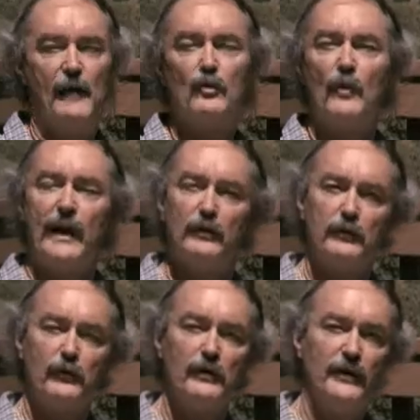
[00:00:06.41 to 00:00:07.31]
I'm a
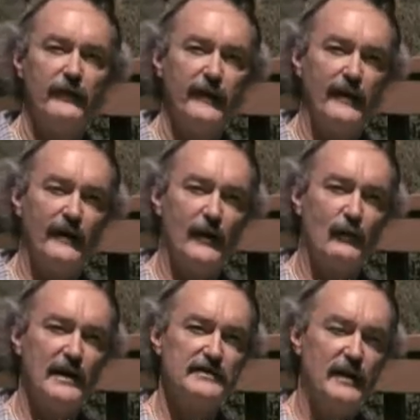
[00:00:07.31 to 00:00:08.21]
writer for a living. I
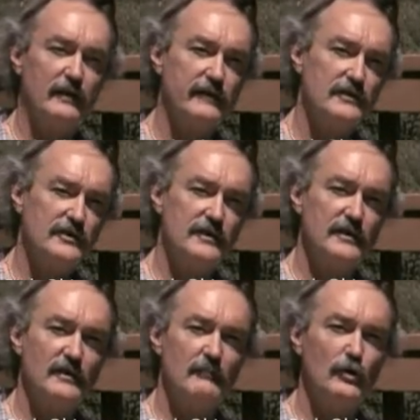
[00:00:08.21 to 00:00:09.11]
write
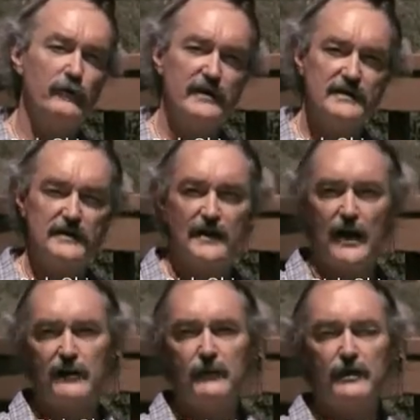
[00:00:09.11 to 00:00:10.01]
television and movies and
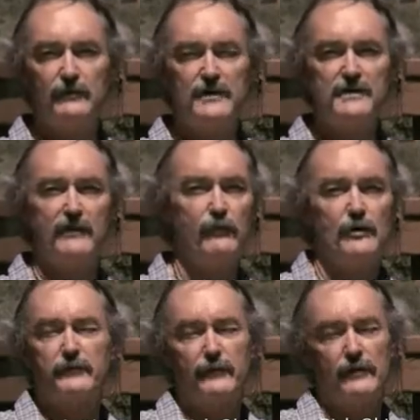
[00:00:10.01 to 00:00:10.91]
documentaries. I've
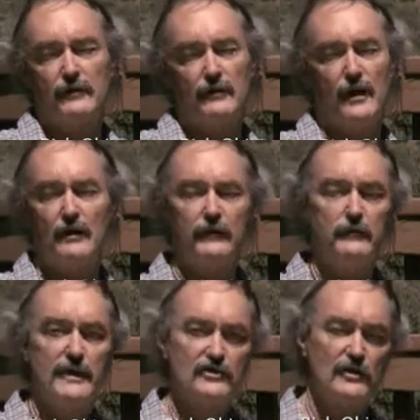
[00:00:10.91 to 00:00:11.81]
worked for all of
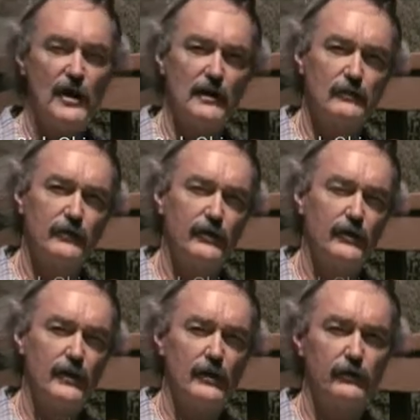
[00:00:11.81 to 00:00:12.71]
the major Hollywood
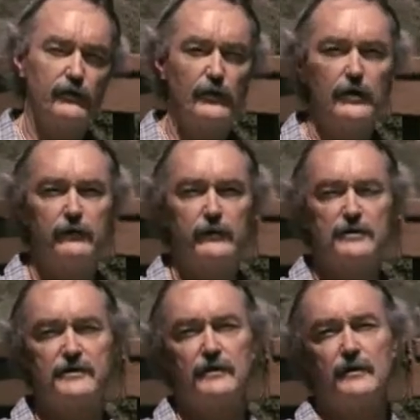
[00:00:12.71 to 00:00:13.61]
studios, for
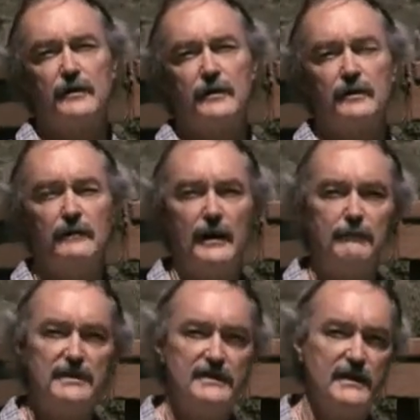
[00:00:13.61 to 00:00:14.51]
Universal and
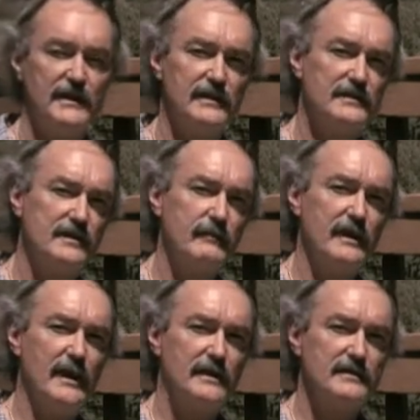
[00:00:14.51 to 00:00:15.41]
NBC and
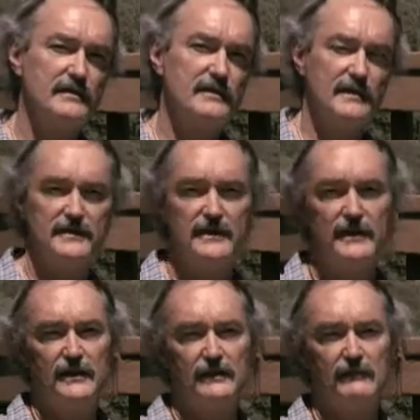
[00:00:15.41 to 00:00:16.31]
CBS and
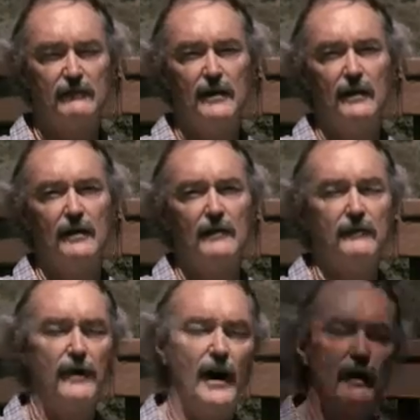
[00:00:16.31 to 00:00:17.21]
Disney and
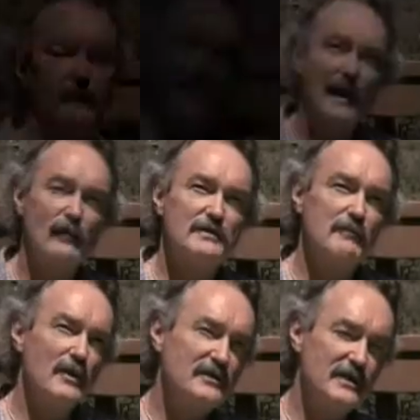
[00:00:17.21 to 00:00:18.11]
Fox. And I
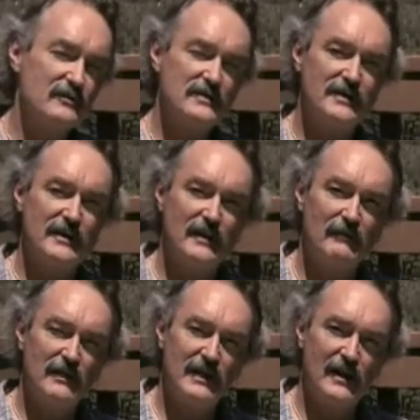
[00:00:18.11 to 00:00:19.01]
was most interested in
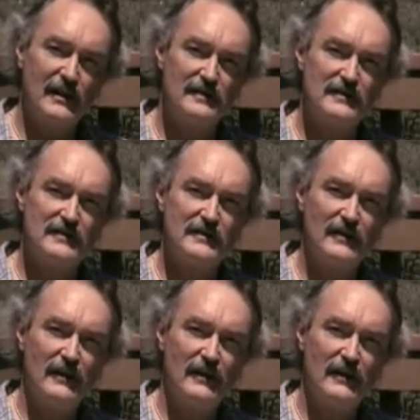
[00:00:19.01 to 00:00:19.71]
it because